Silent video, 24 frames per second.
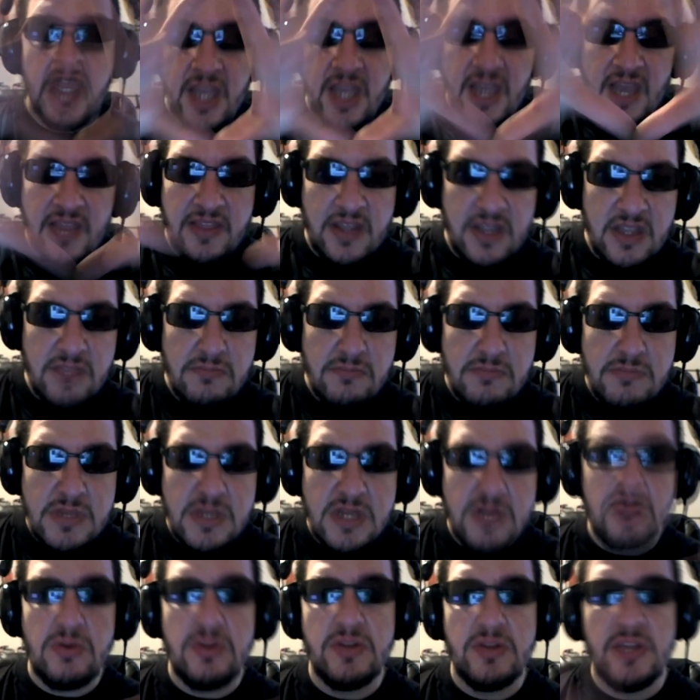and then the
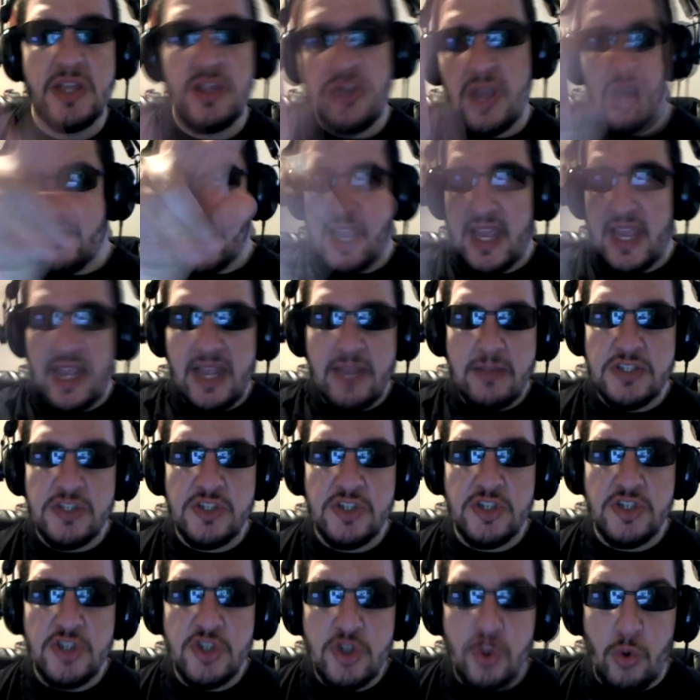middle, then you have games in
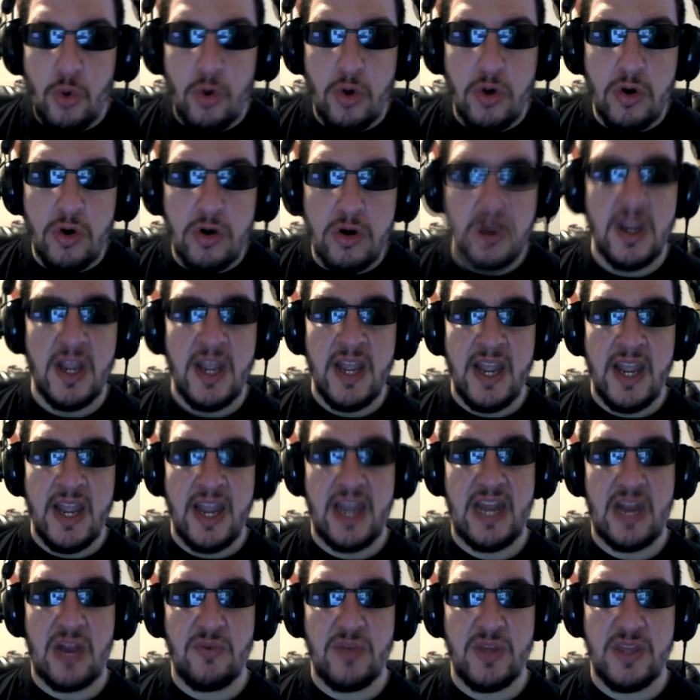store
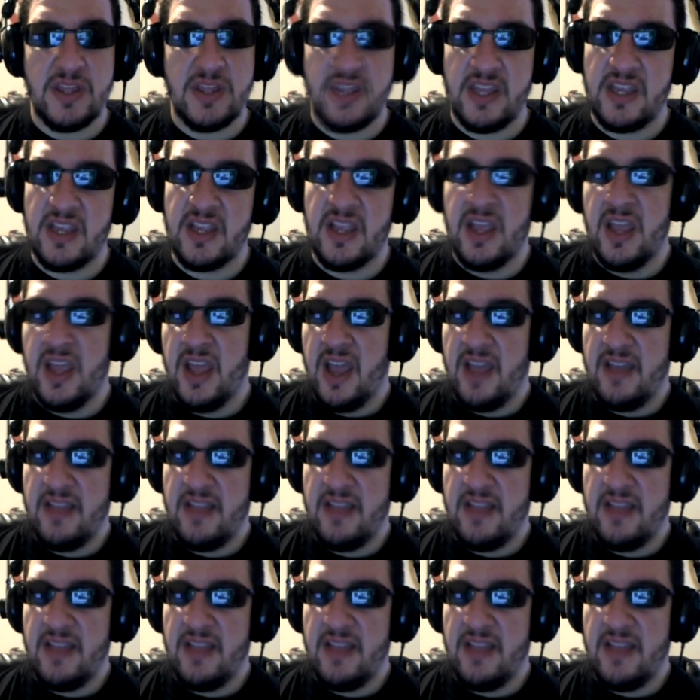and everything.